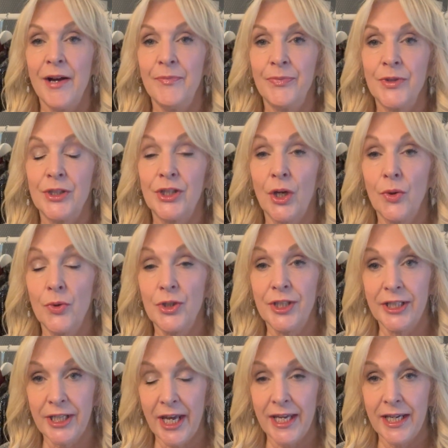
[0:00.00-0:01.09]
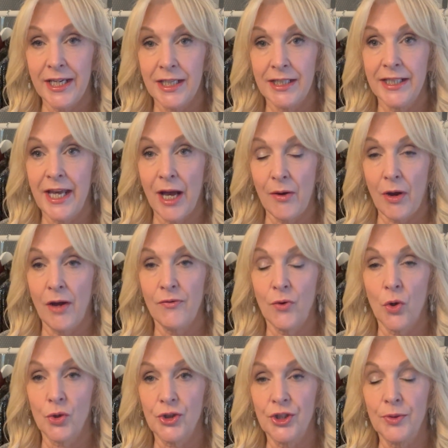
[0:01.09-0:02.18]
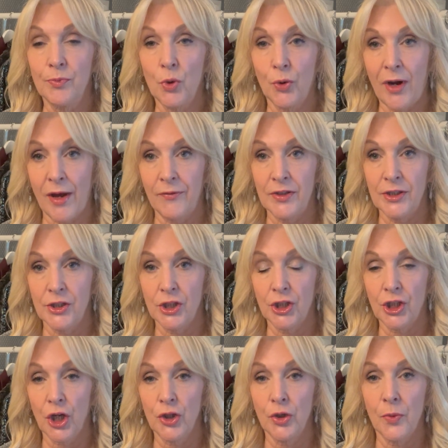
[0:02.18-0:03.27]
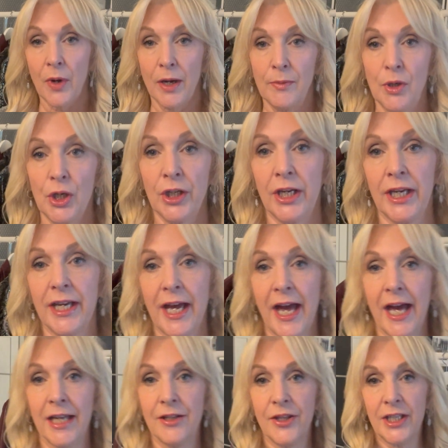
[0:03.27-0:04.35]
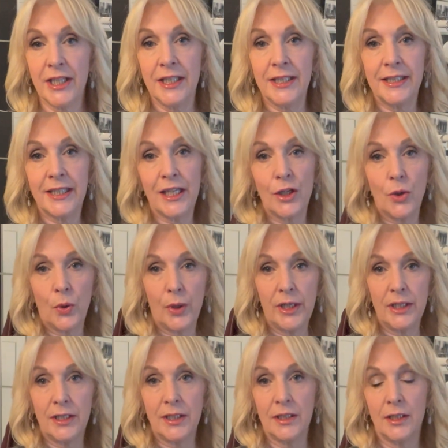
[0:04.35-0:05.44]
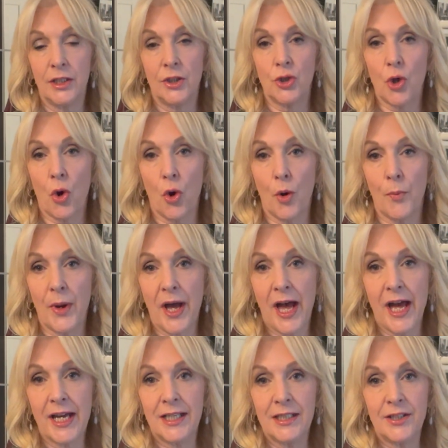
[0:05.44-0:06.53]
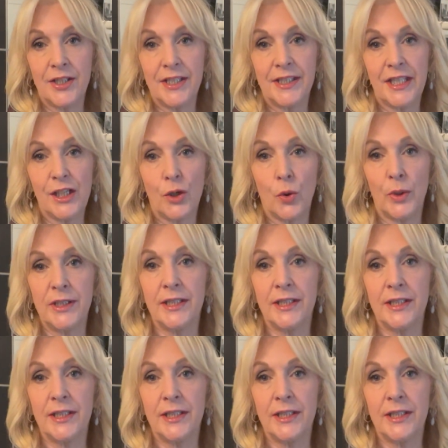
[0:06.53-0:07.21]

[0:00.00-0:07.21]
So today now I've got some more outfits to show you. I'm looking at the sequin top and the sequin